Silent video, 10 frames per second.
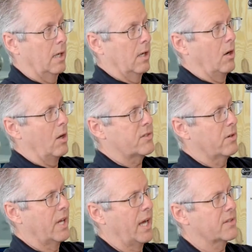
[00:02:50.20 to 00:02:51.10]
Uh,
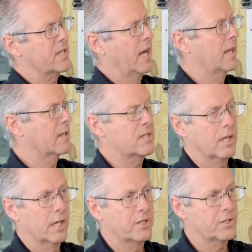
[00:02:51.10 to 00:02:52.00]
also an outside
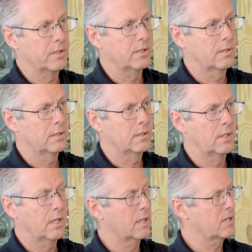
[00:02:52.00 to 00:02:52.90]
installation.
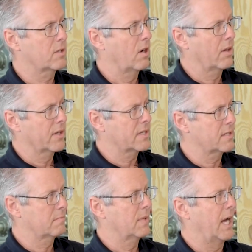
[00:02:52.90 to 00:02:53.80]
You can install
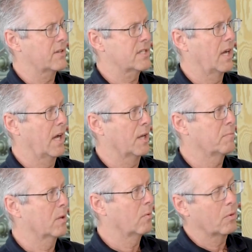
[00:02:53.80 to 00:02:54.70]
this outside,
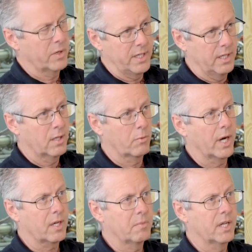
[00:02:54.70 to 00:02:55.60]
but what we
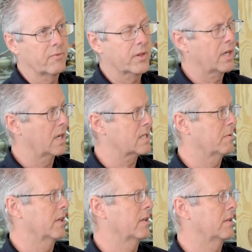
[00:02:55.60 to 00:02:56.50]
recommend for the
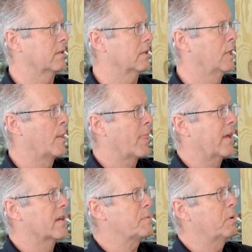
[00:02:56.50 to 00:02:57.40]
customer to do
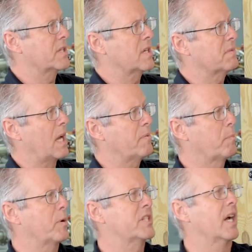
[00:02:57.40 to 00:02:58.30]
is put some type
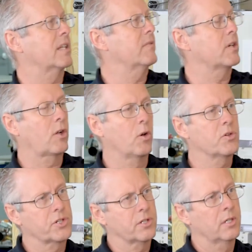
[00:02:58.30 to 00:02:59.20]
of protective
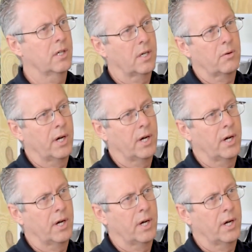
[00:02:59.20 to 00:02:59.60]
enclosure mm -hmm.